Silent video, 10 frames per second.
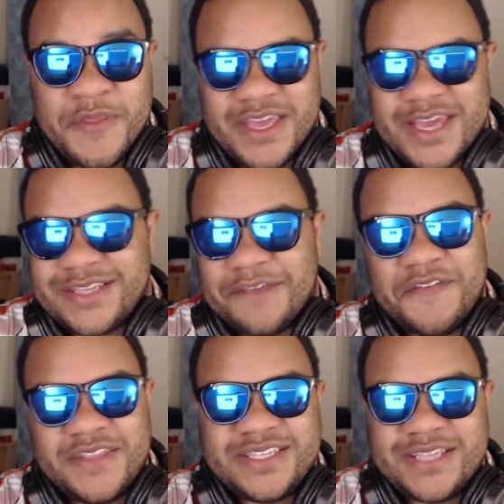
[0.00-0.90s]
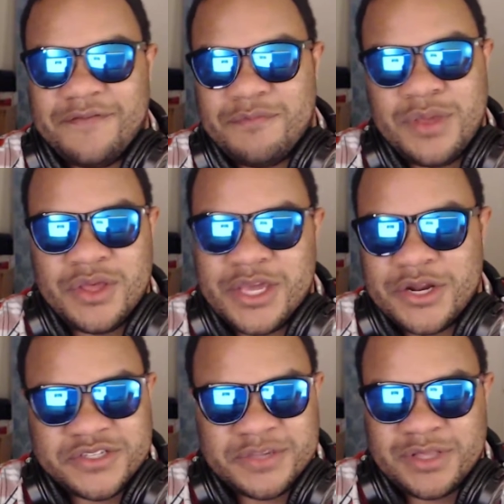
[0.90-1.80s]
I think he has like 57
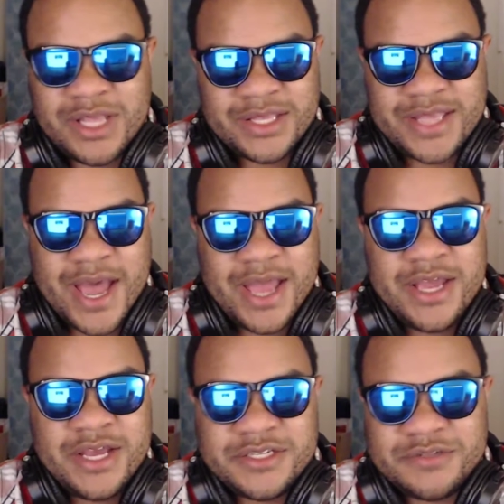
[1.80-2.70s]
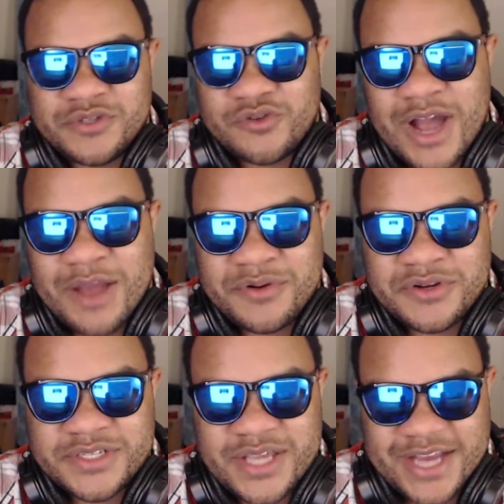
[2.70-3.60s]
million or something like that subscribers.